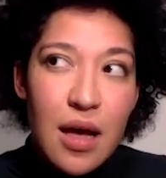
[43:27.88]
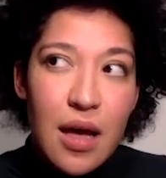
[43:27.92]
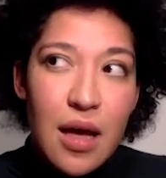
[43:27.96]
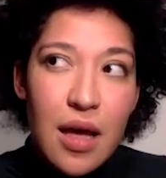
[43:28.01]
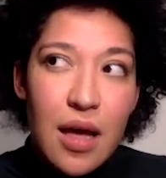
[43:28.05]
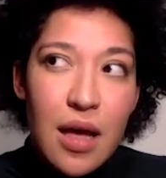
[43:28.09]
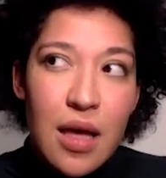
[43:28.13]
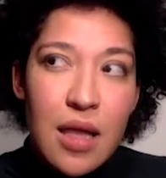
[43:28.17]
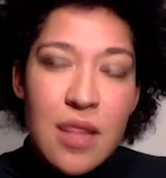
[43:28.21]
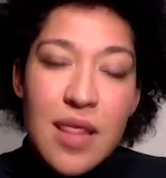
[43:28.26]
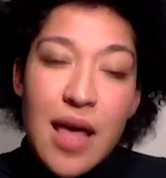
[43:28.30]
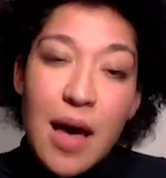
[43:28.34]

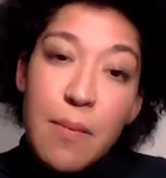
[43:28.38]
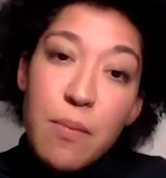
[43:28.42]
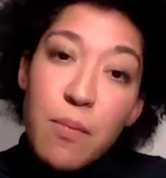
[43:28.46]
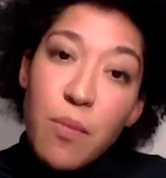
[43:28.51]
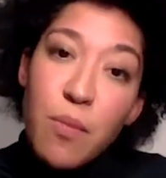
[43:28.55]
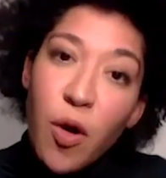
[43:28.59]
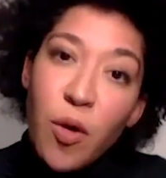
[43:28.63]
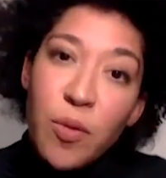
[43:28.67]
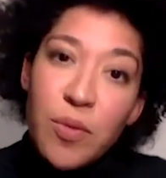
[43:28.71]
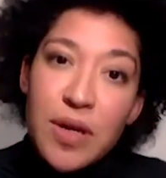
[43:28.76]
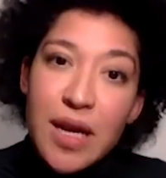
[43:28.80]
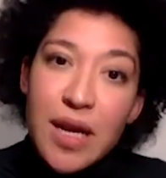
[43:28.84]
in that
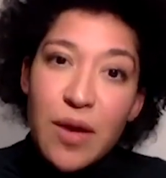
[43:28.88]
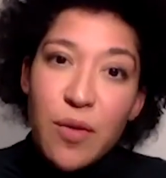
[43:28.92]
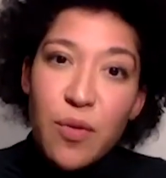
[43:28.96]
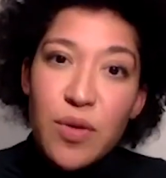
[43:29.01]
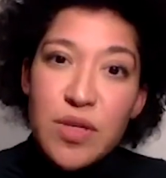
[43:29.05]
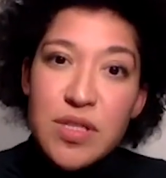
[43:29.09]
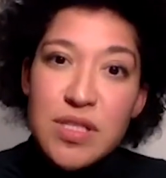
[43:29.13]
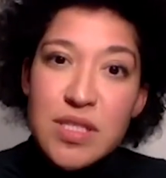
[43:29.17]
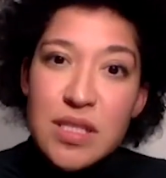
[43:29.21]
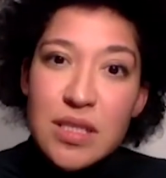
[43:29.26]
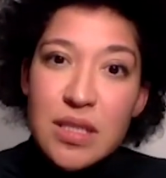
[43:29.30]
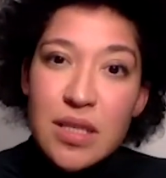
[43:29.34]
moment i
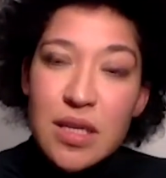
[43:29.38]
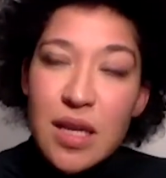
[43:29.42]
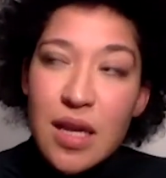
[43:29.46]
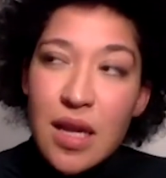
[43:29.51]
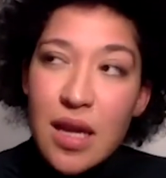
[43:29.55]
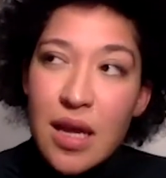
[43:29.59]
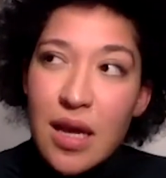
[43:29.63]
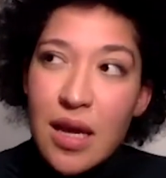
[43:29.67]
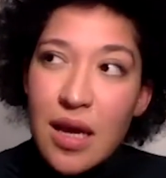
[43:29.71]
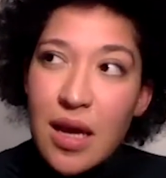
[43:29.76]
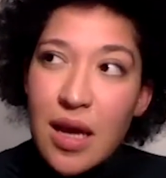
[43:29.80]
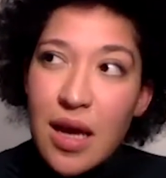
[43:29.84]
wasn't
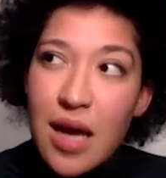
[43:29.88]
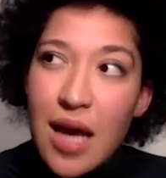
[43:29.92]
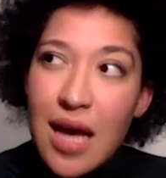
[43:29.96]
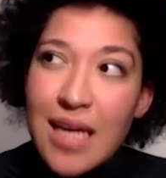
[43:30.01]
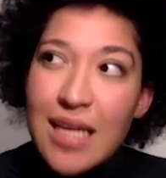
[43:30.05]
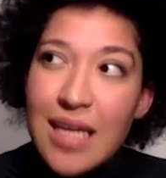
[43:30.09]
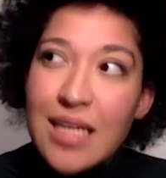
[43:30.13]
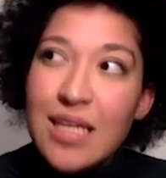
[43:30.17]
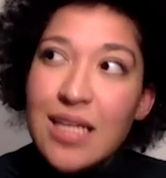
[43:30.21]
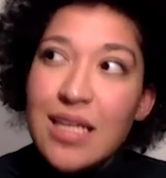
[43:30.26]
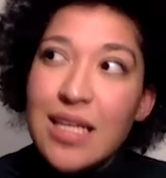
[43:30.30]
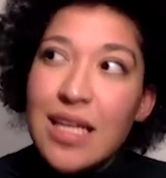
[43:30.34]
i
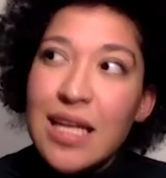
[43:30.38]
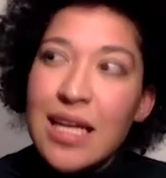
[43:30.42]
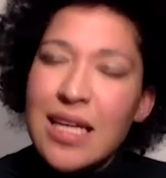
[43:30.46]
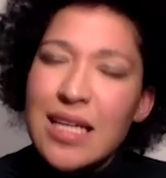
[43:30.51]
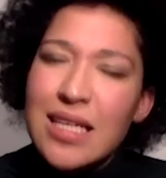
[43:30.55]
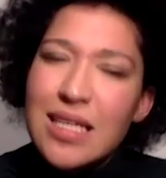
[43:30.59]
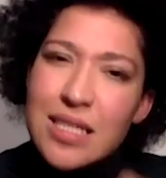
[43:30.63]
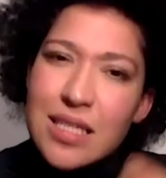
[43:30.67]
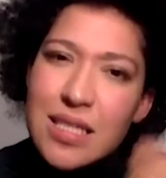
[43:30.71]
didn't like